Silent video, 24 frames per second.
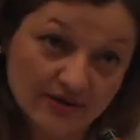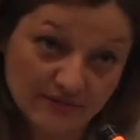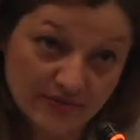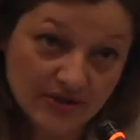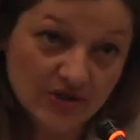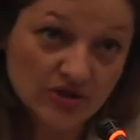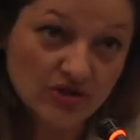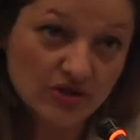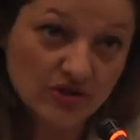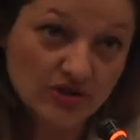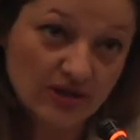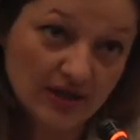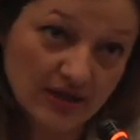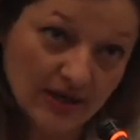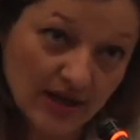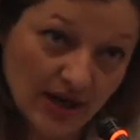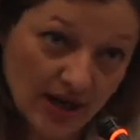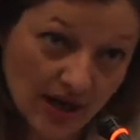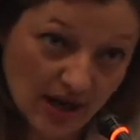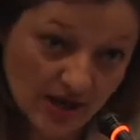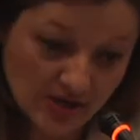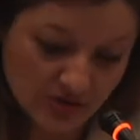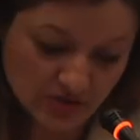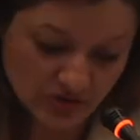regional
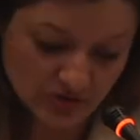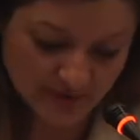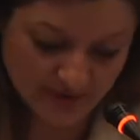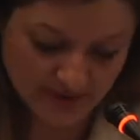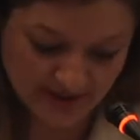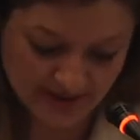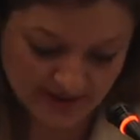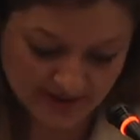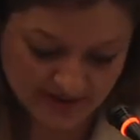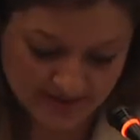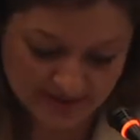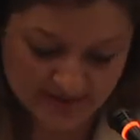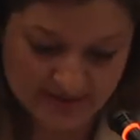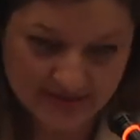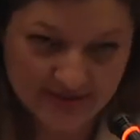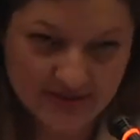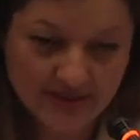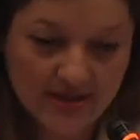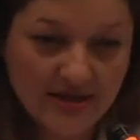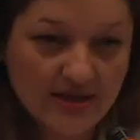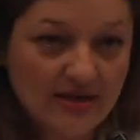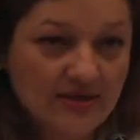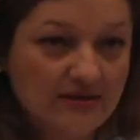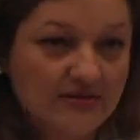action plans.
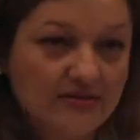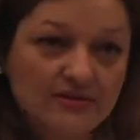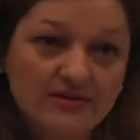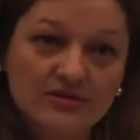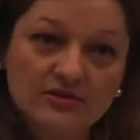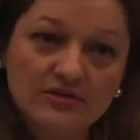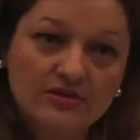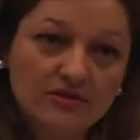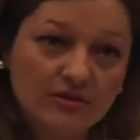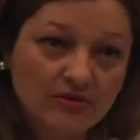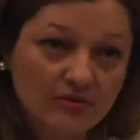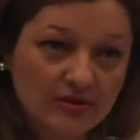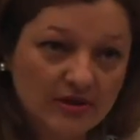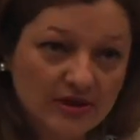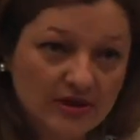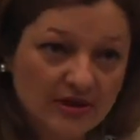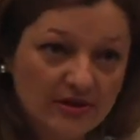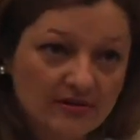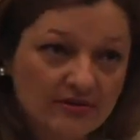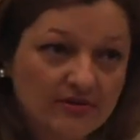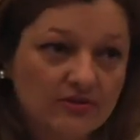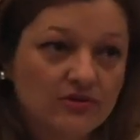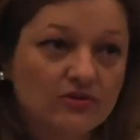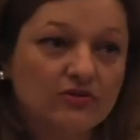There is no
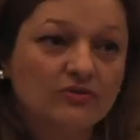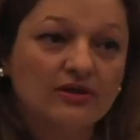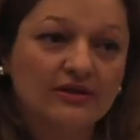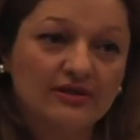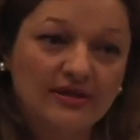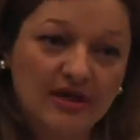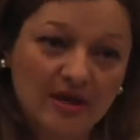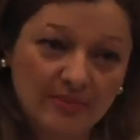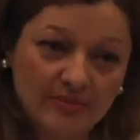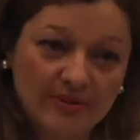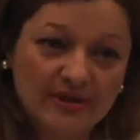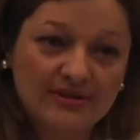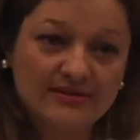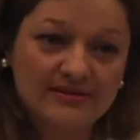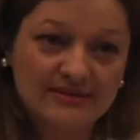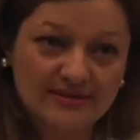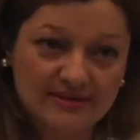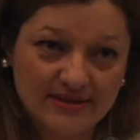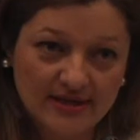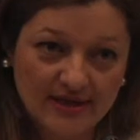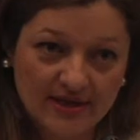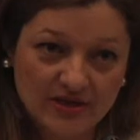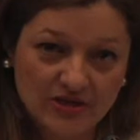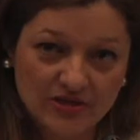need to adapt
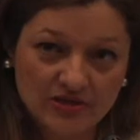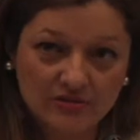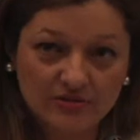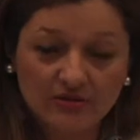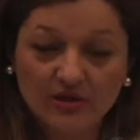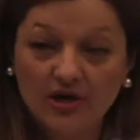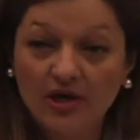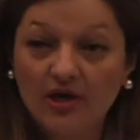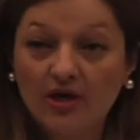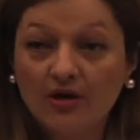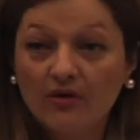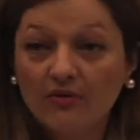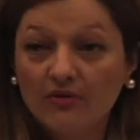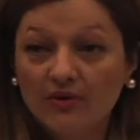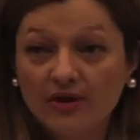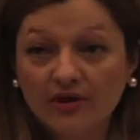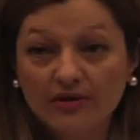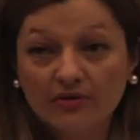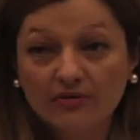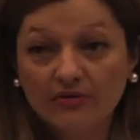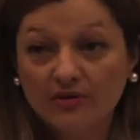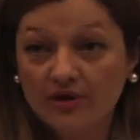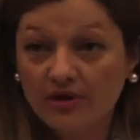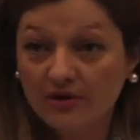legislation
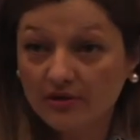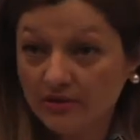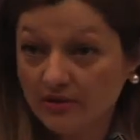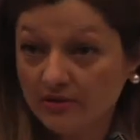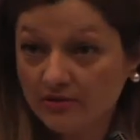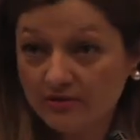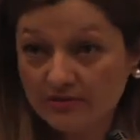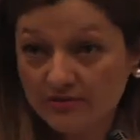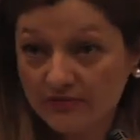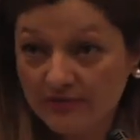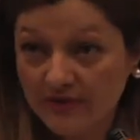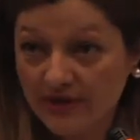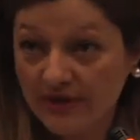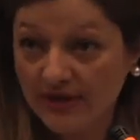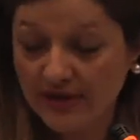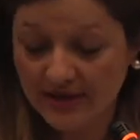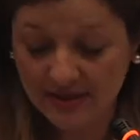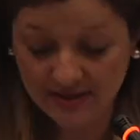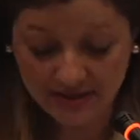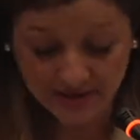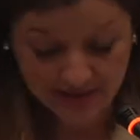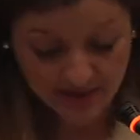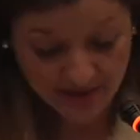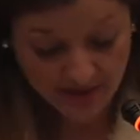when we are not
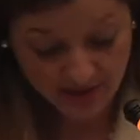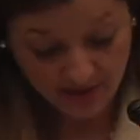really